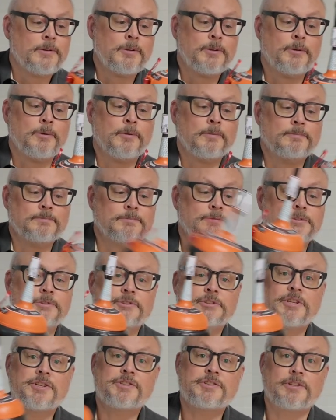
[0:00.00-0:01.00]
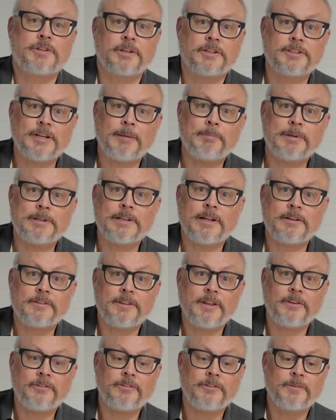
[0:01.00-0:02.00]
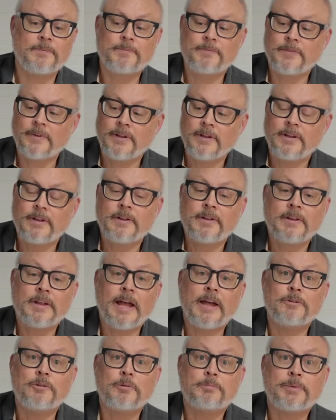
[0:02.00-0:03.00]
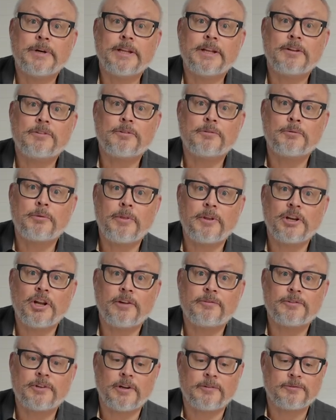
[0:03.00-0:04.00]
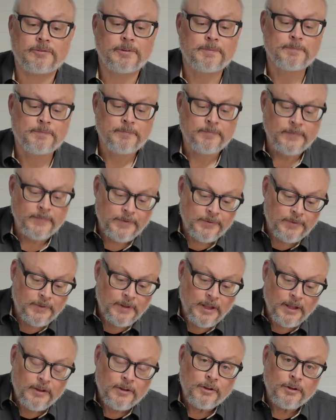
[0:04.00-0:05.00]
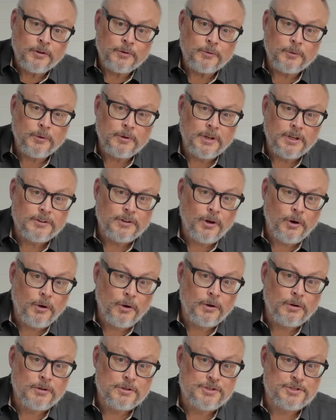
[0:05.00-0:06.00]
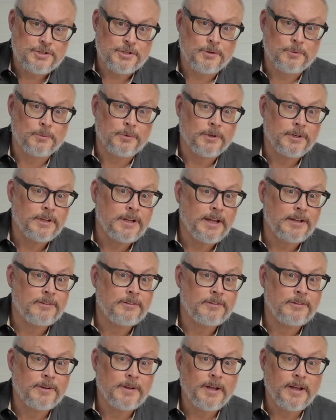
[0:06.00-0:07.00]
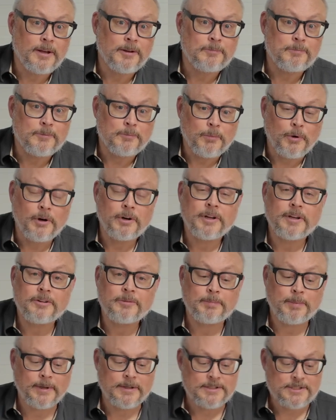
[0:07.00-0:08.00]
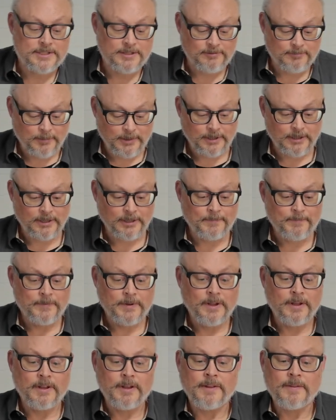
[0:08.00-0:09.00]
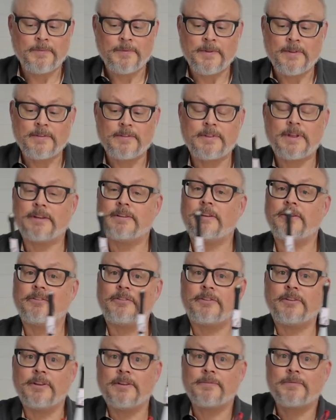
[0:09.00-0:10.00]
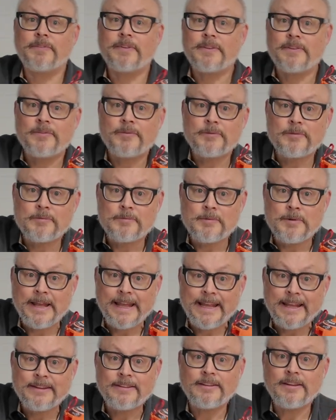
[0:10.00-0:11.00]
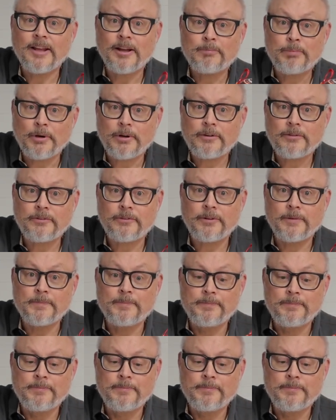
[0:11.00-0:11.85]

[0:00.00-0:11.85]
you just grab it like this and you bring it to the life raft. You can also get a more expensive model that is in a box